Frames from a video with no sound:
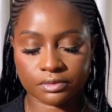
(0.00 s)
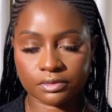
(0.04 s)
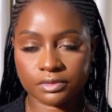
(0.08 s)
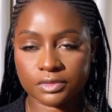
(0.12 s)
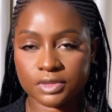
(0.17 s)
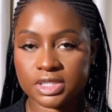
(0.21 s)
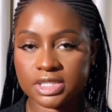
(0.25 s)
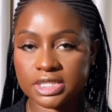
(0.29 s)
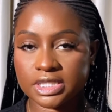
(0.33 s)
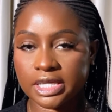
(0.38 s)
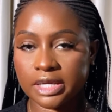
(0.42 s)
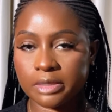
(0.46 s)

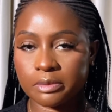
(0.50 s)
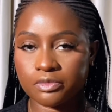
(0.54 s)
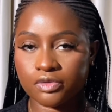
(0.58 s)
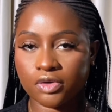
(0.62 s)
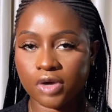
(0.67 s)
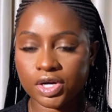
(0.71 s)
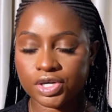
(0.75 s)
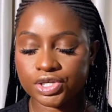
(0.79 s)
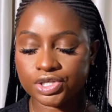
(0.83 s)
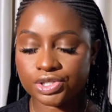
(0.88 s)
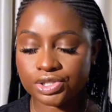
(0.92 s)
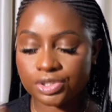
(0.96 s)
Same
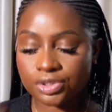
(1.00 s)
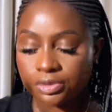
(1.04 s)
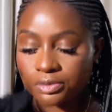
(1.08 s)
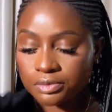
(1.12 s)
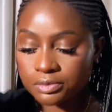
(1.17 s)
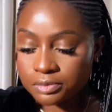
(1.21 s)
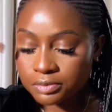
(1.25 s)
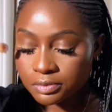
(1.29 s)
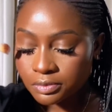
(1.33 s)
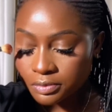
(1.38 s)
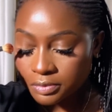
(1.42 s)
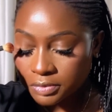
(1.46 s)
brush,
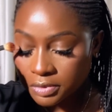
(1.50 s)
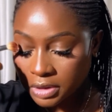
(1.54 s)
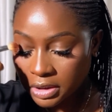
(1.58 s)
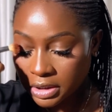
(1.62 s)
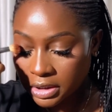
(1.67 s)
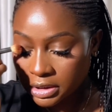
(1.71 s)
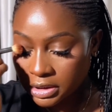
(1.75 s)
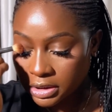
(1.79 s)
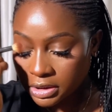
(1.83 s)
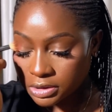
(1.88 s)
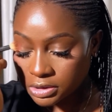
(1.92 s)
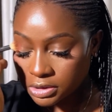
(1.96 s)

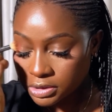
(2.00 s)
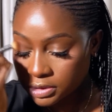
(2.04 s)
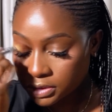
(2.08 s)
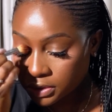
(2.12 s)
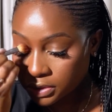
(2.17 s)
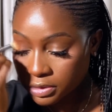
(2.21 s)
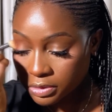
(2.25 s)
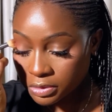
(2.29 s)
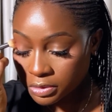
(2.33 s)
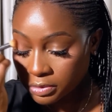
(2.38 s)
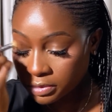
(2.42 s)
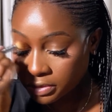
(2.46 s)
and then just
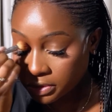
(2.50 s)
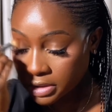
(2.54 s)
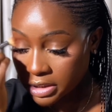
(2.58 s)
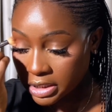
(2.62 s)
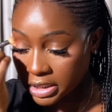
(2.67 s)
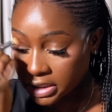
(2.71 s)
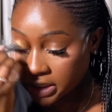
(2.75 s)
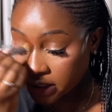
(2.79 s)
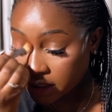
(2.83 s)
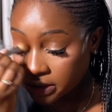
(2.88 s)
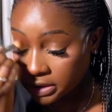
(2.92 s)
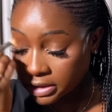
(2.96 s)
throw
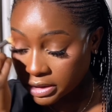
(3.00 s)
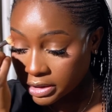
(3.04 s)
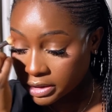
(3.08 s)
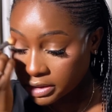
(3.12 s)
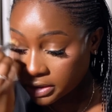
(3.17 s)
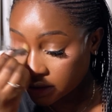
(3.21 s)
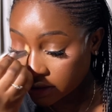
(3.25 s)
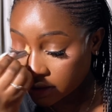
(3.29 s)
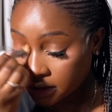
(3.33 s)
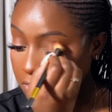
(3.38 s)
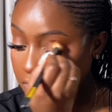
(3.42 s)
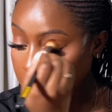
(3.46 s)
that in there.
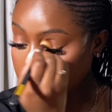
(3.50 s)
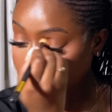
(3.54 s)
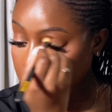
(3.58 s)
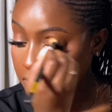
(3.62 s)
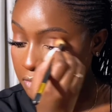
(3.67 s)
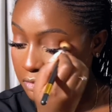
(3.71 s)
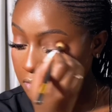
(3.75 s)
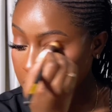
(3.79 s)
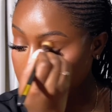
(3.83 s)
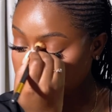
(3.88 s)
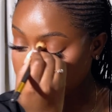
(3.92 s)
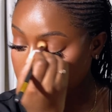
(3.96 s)

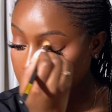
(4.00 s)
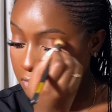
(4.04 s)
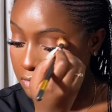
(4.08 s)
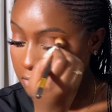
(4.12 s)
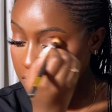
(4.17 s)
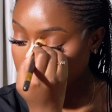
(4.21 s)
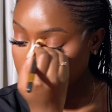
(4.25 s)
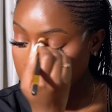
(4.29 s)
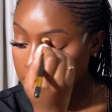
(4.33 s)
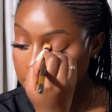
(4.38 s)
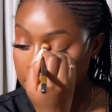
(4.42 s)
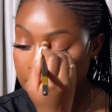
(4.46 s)

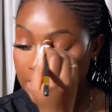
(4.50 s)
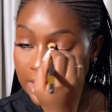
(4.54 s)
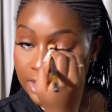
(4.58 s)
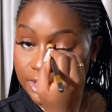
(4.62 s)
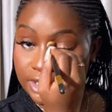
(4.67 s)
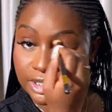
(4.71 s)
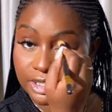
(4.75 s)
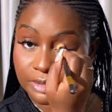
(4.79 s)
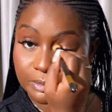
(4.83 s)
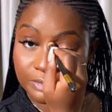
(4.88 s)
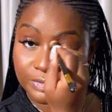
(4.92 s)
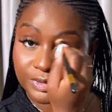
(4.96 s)
Can you see how
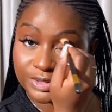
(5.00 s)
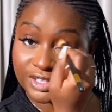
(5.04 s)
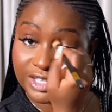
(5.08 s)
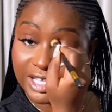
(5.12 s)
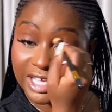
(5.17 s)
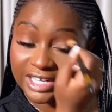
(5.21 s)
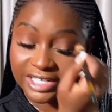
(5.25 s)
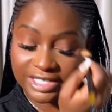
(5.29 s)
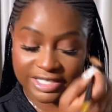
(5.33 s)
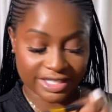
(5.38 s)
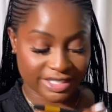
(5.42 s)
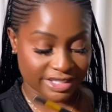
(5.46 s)
simple
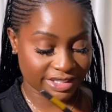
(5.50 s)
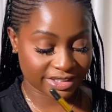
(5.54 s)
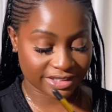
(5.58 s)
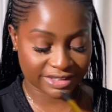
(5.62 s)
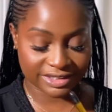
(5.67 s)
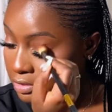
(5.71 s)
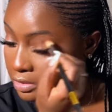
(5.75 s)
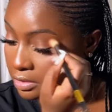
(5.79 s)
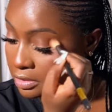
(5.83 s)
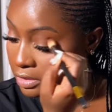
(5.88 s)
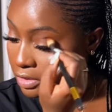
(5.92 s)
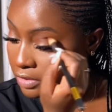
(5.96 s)
that
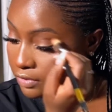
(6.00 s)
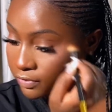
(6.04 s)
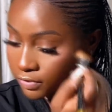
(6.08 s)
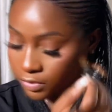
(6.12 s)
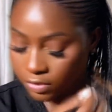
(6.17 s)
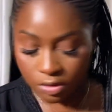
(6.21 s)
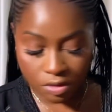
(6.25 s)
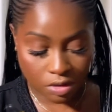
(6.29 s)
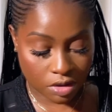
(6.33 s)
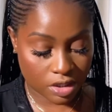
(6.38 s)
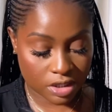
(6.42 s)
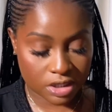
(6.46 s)
is? Of
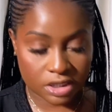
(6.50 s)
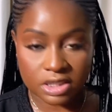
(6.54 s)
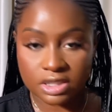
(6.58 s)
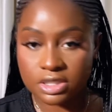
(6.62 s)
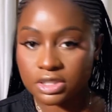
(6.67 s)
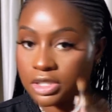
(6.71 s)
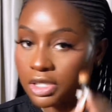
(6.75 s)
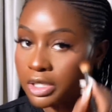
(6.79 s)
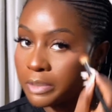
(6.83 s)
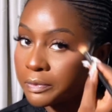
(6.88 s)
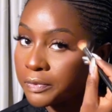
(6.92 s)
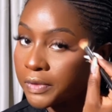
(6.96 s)
course,
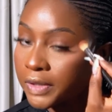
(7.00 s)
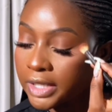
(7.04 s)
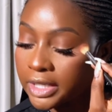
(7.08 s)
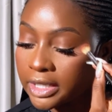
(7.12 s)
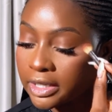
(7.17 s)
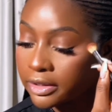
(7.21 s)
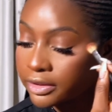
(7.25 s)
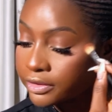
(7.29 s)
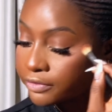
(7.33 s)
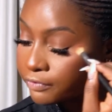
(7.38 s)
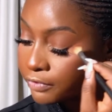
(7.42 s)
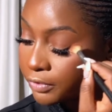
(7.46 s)
you can bring it
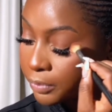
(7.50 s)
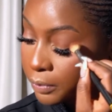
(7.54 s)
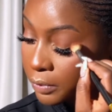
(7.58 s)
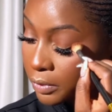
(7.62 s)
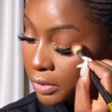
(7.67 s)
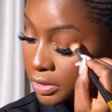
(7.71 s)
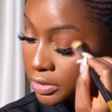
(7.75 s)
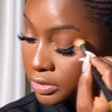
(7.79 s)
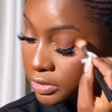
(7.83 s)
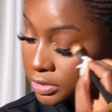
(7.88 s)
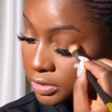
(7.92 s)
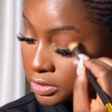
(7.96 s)
out if you
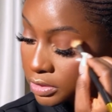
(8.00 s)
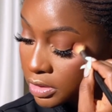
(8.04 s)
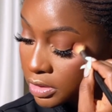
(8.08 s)
want.